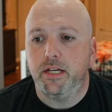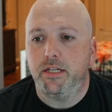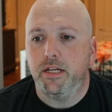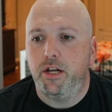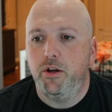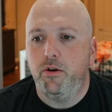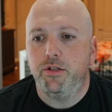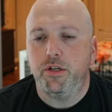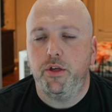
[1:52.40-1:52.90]

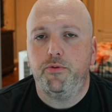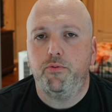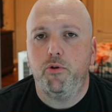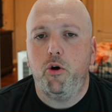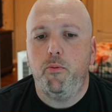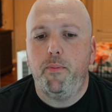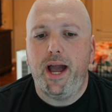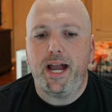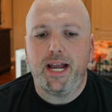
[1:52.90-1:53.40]
know it's a
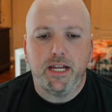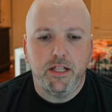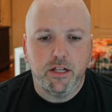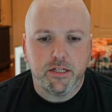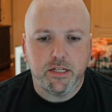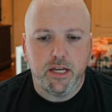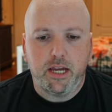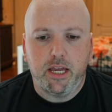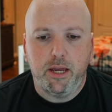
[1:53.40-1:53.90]
throwback. It looks
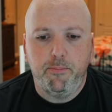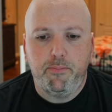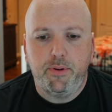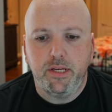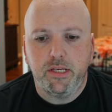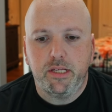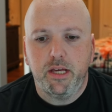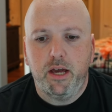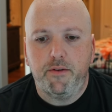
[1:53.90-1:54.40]
like
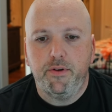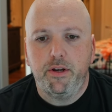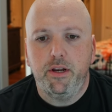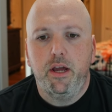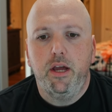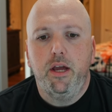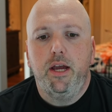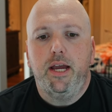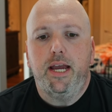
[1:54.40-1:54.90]
MP7.
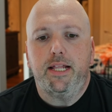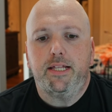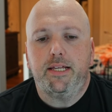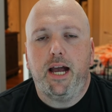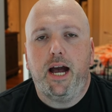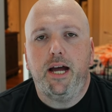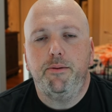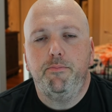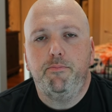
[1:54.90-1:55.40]
It's
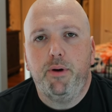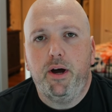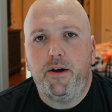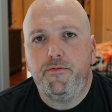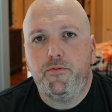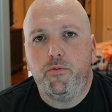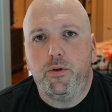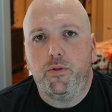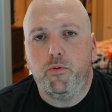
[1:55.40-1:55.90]
gotten
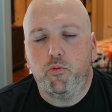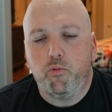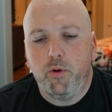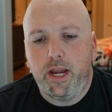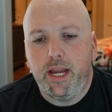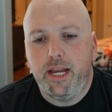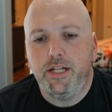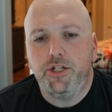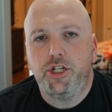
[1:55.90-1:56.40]
buffed with
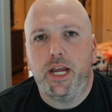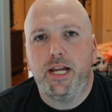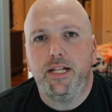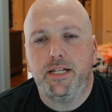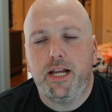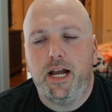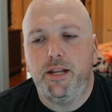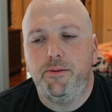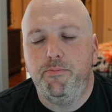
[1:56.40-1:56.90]
range and
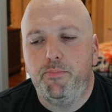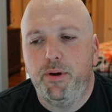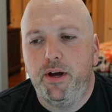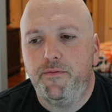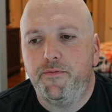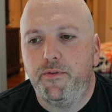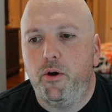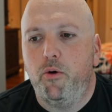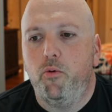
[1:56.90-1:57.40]
gotten
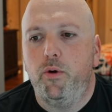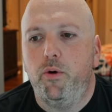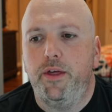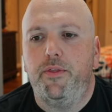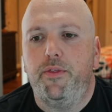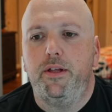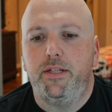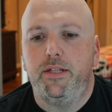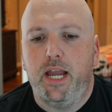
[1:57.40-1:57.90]
buffed
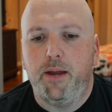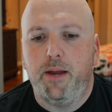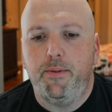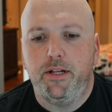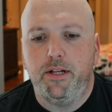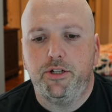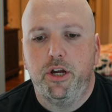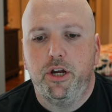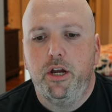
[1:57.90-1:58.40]
with
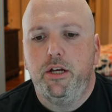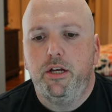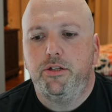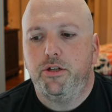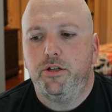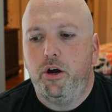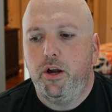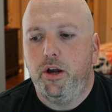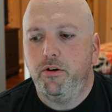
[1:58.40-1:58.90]
damage.
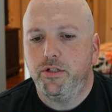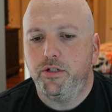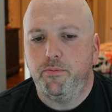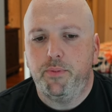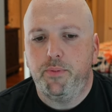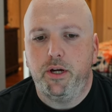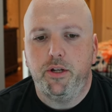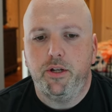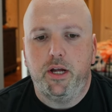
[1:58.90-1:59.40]
So here's the
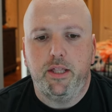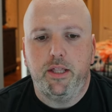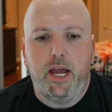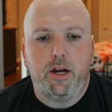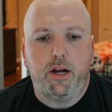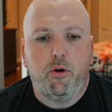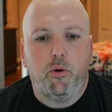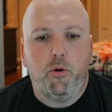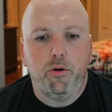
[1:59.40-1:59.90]
build on that.
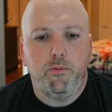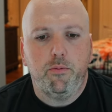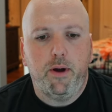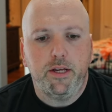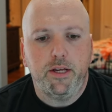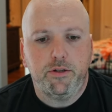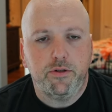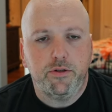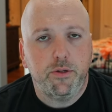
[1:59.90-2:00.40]

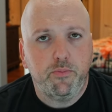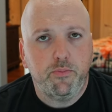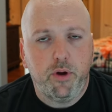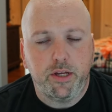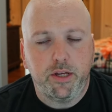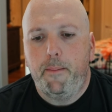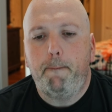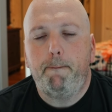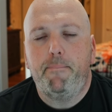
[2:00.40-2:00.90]
Quartermaster
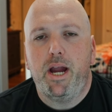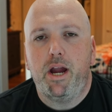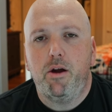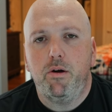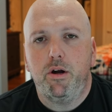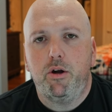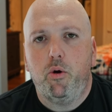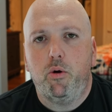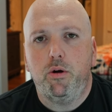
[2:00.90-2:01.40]
suppressor,
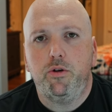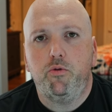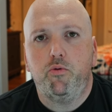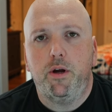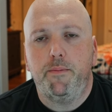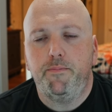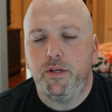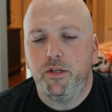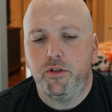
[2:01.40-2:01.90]
paracord
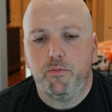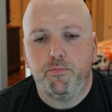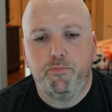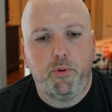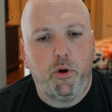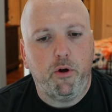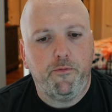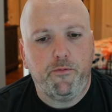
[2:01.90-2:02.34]
grip. These are both for